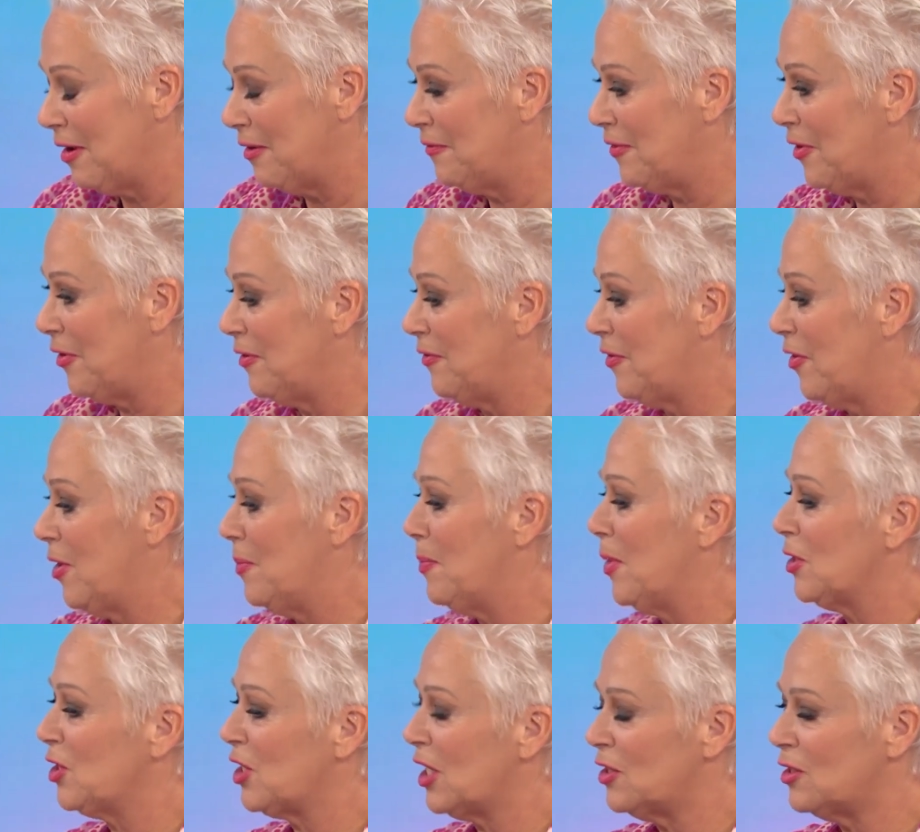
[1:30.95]
very, very
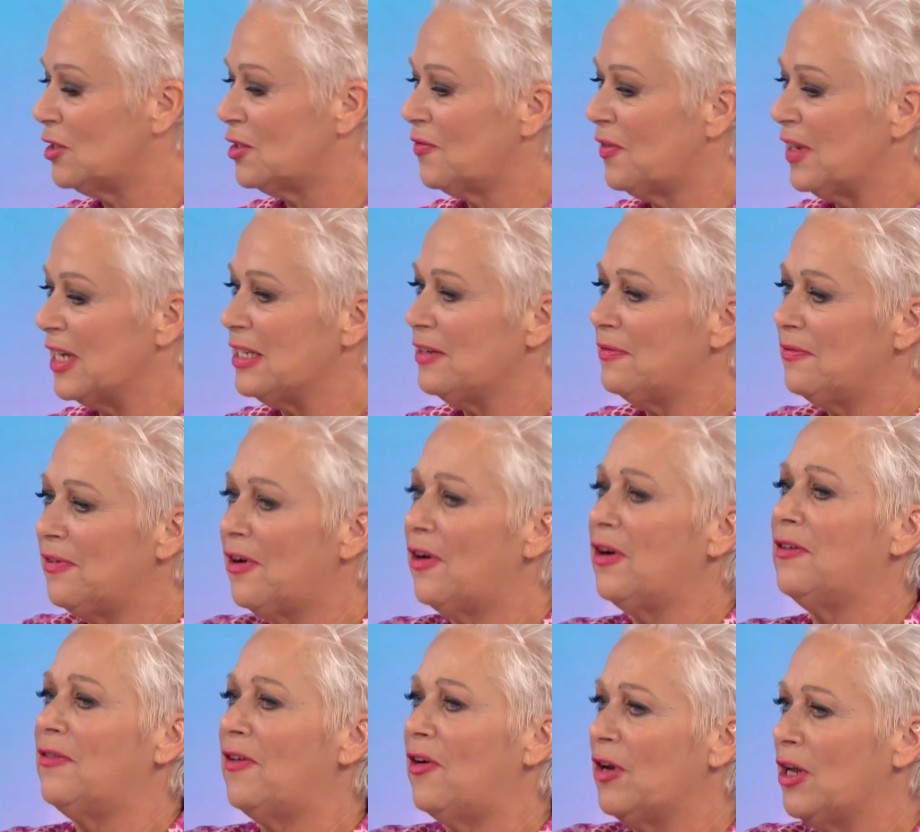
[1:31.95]
much. I just find it
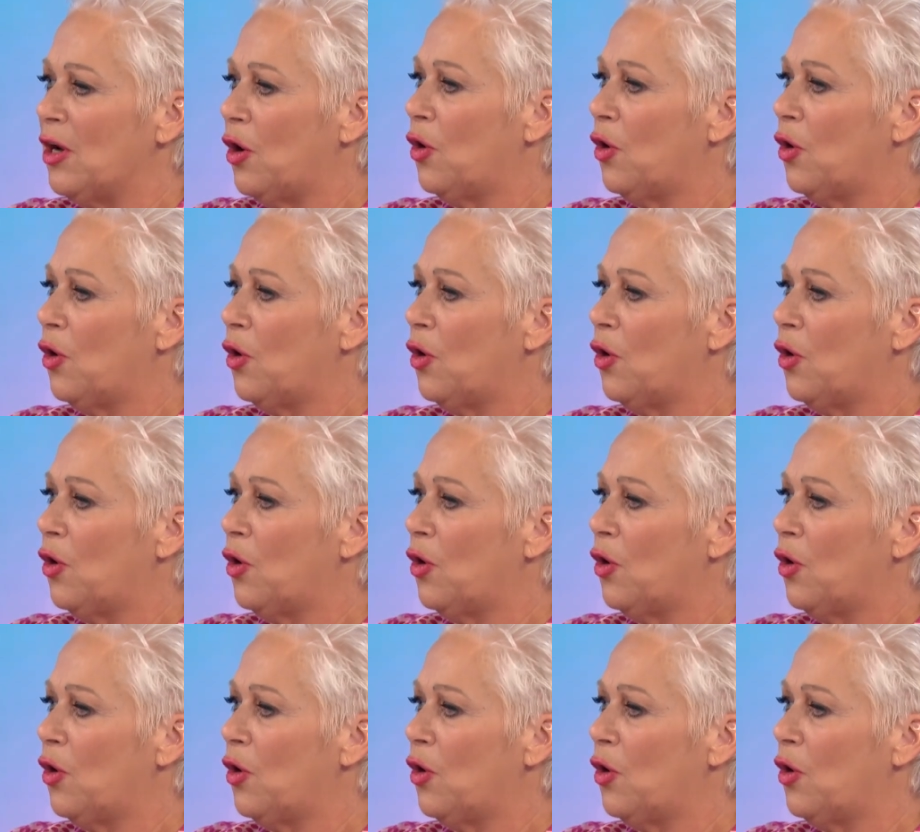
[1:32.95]
very, very